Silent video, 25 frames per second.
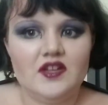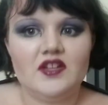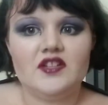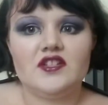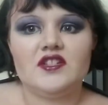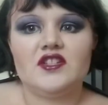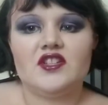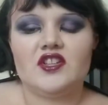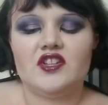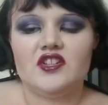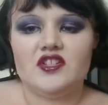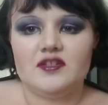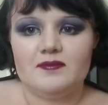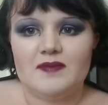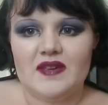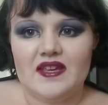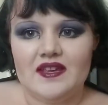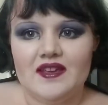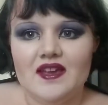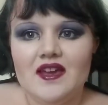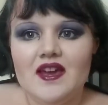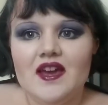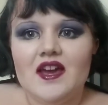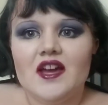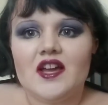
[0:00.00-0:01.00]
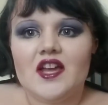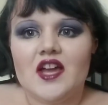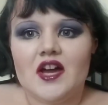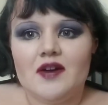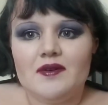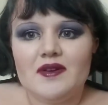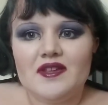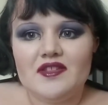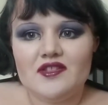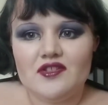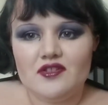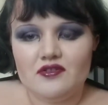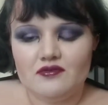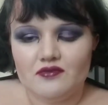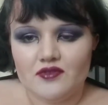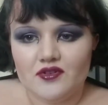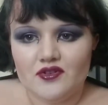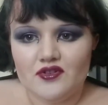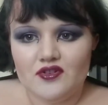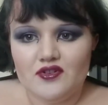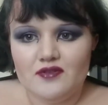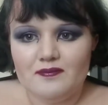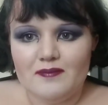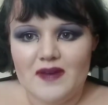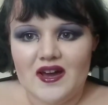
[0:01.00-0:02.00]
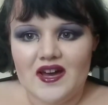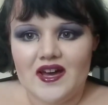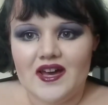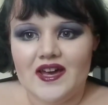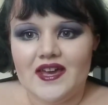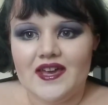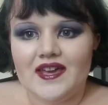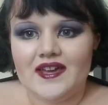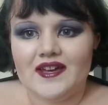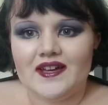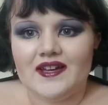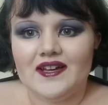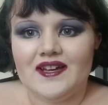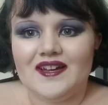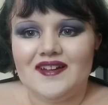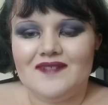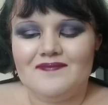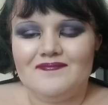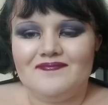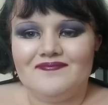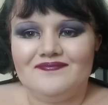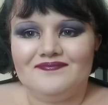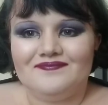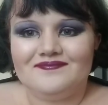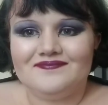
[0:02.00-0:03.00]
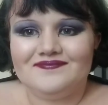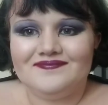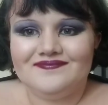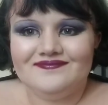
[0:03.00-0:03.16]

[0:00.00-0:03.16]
excuse me, going through my um,